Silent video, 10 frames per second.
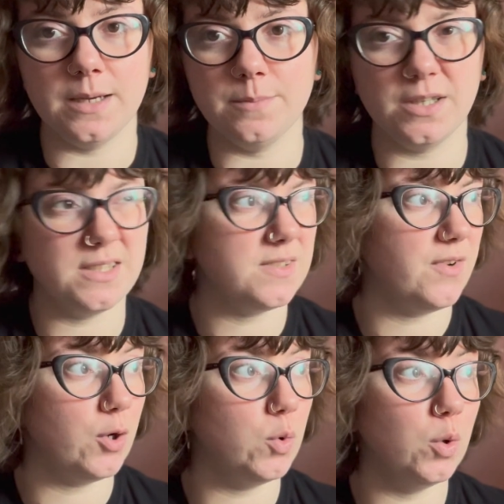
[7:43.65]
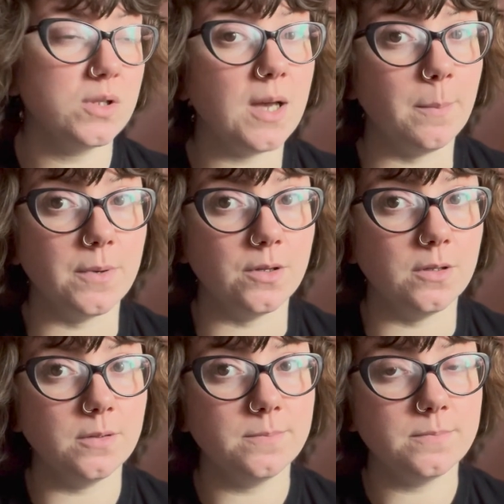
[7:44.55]
because it's very
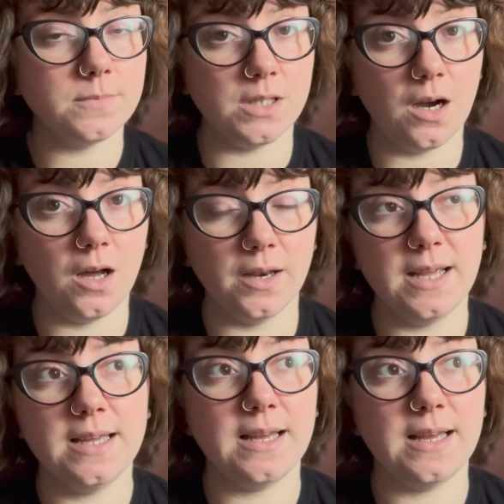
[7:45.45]
autumnal yarn